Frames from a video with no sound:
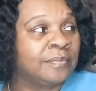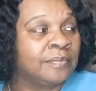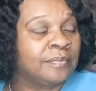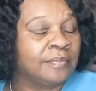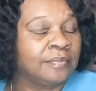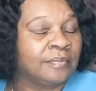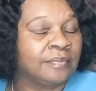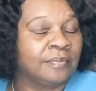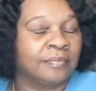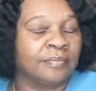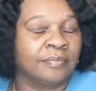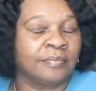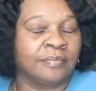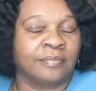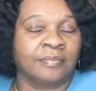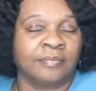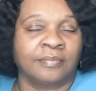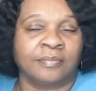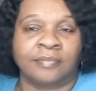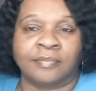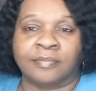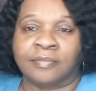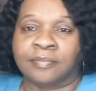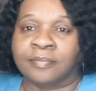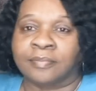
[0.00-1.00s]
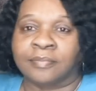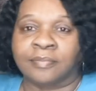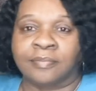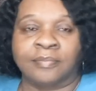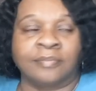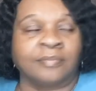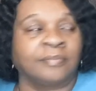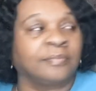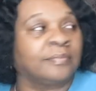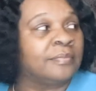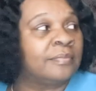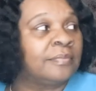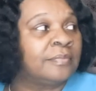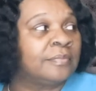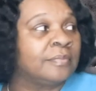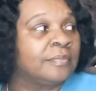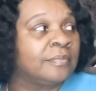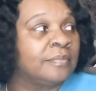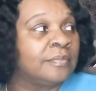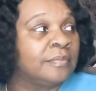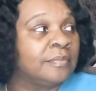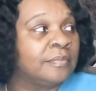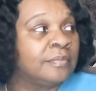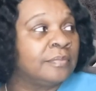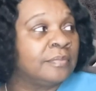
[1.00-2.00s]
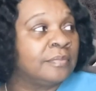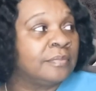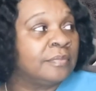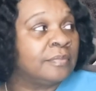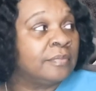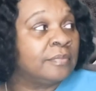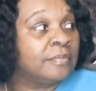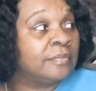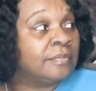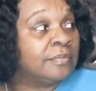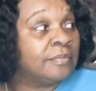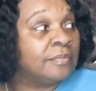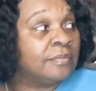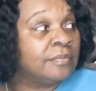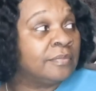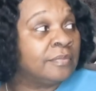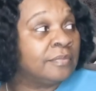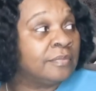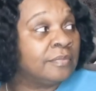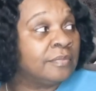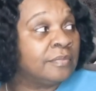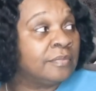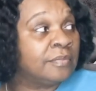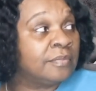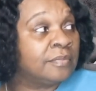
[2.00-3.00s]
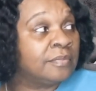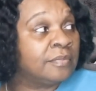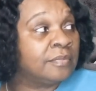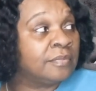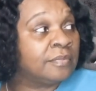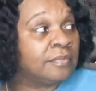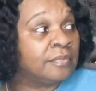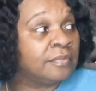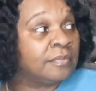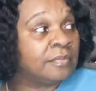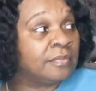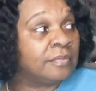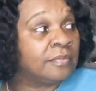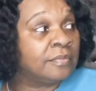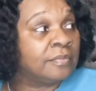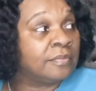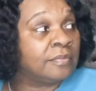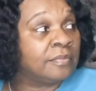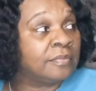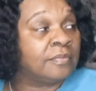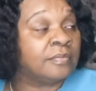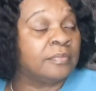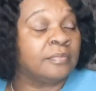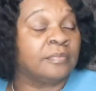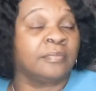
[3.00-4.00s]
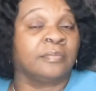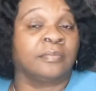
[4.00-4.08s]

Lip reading: (not speaking)